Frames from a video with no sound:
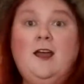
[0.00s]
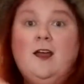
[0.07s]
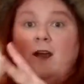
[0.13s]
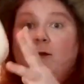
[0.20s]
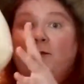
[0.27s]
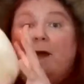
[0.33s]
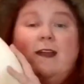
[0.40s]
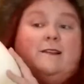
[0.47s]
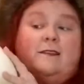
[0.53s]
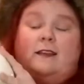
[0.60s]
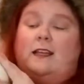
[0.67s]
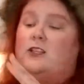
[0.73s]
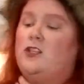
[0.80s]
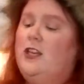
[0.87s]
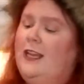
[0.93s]

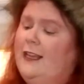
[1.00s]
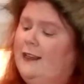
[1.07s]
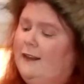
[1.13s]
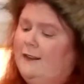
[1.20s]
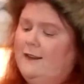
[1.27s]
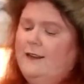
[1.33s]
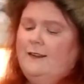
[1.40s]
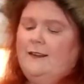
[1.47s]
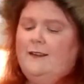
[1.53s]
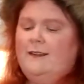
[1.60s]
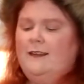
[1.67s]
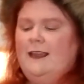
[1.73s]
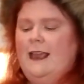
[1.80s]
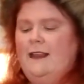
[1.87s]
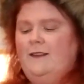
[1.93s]
Mexican cheese. This is
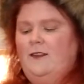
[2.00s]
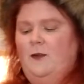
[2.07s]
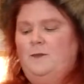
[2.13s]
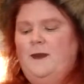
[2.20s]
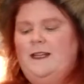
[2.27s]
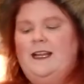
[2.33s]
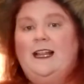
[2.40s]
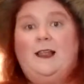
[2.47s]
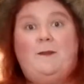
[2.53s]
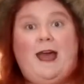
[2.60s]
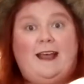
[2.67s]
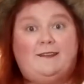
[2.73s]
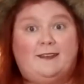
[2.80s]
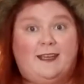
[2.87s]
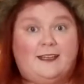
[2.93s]
queso panela
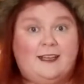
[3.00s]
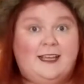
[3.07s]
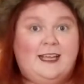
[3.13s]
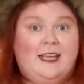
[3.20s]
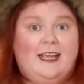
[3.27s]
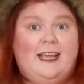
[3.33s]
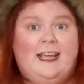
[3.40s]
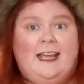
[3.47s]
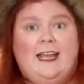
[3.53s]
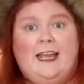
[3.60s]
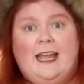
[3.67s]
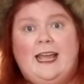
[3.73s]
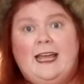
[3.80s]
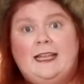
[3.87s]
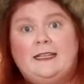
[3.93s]
basket.
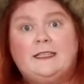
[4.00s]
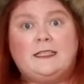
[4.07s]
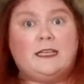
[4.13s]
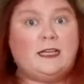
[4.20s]
And